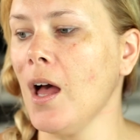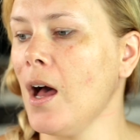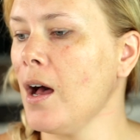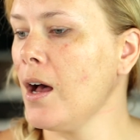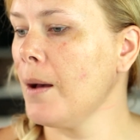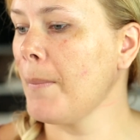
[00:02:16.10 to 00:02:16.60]

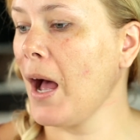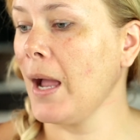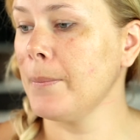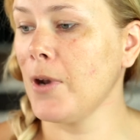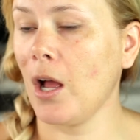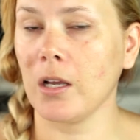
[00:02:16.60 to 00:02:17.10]

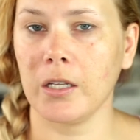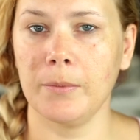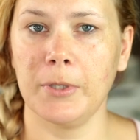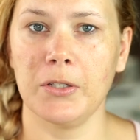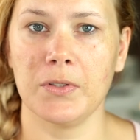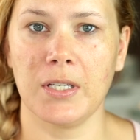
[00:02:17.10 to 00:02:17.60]
I'm not going
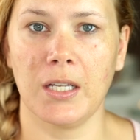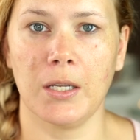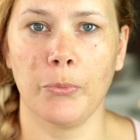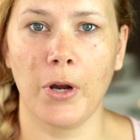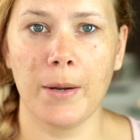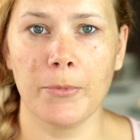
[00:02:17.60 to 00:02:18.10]
to be using
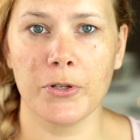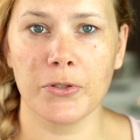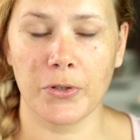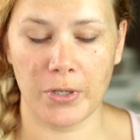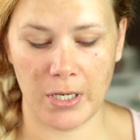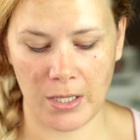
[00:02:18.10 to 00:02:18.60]
any
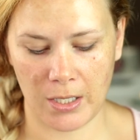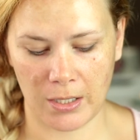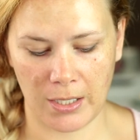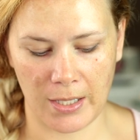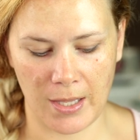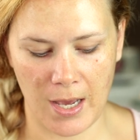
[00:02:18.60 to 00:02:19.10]
primers or anything
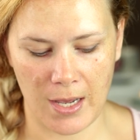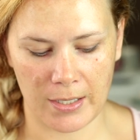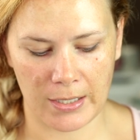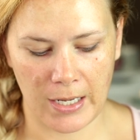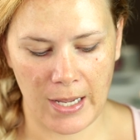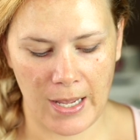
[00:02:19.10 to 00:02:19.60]
like
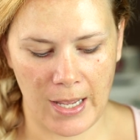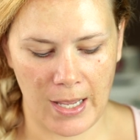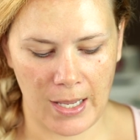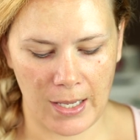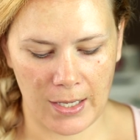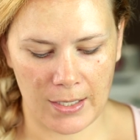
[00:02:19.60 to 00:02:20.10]
that.
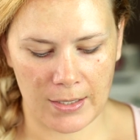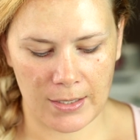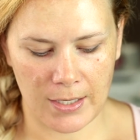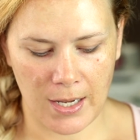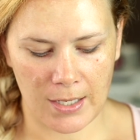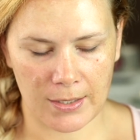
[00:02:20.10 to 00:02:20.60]

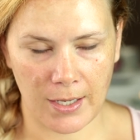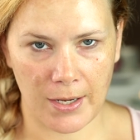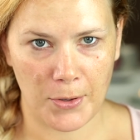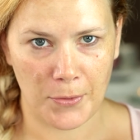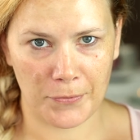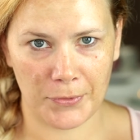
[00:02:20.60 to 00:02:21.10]
And as I
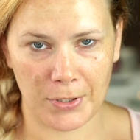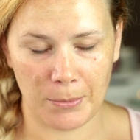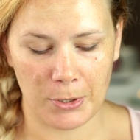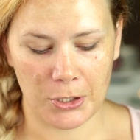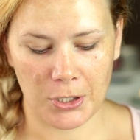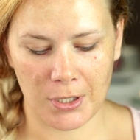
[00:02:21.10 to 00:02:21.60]
hopefully
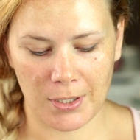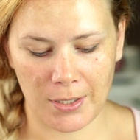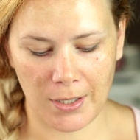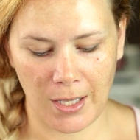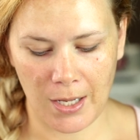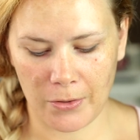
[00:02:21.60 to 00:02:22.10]
mentioned
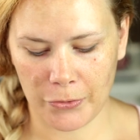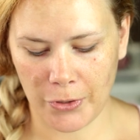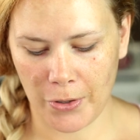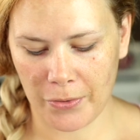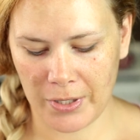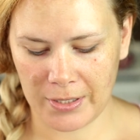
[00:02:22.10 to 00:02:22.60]
in the
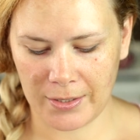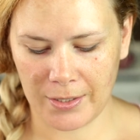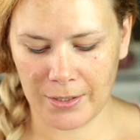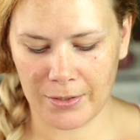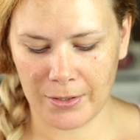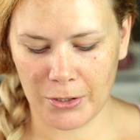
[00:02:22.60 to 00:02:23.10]
intro, this
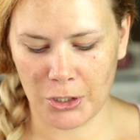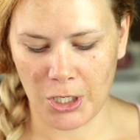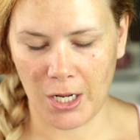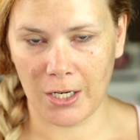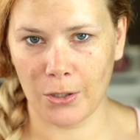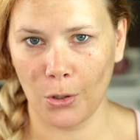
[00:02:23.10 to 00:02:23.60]
is
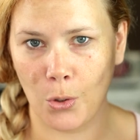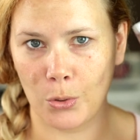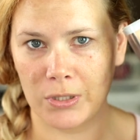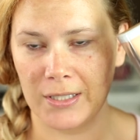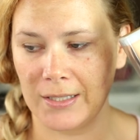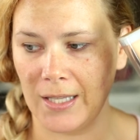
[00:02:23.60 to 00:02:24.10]
shade
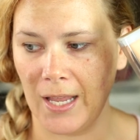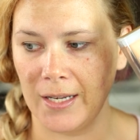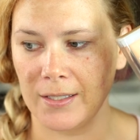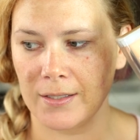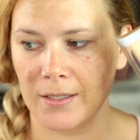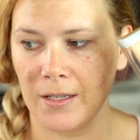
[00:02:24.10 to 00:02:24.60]
Golden
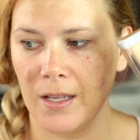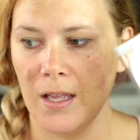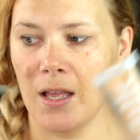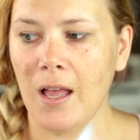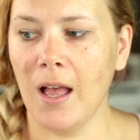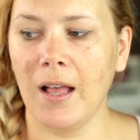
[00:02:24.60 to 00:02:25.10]
Light.
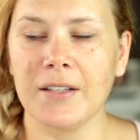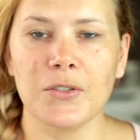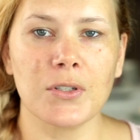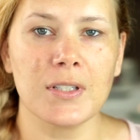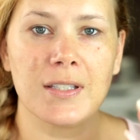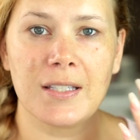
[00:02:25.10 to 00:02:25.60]
As
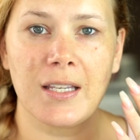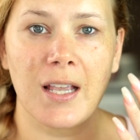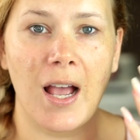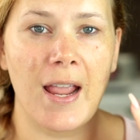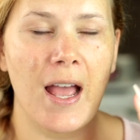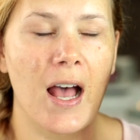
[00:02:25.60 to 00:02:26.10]
you can
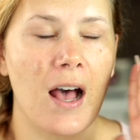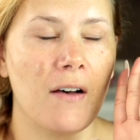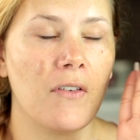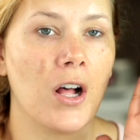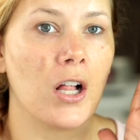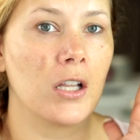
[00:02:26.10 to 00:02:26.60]
see, I
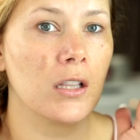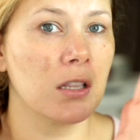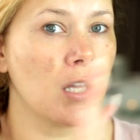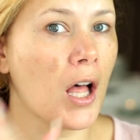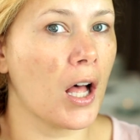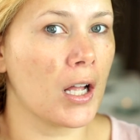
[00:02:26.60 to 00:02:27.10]
have a
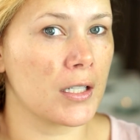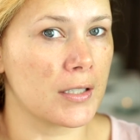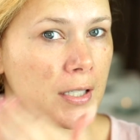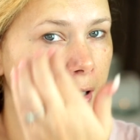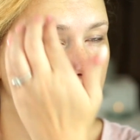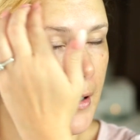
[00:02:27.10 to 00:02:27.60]

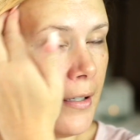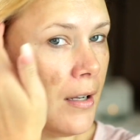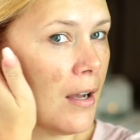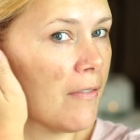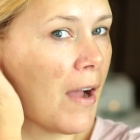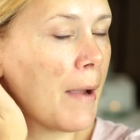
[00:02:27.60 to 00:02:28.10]
lot
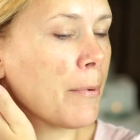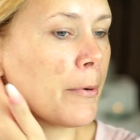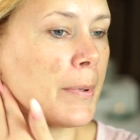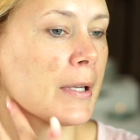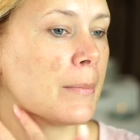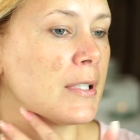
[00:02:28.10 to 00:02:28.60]
of
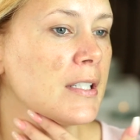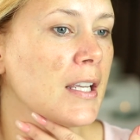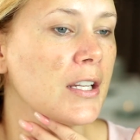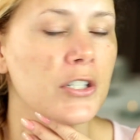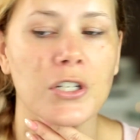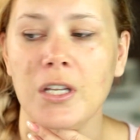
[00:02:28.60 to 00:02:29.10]

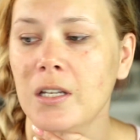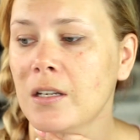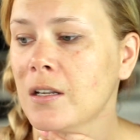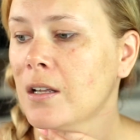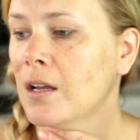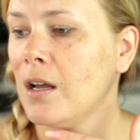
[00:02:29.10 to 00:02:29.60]

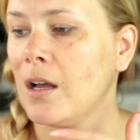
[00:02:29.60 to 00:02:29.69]
hyperpigmentation.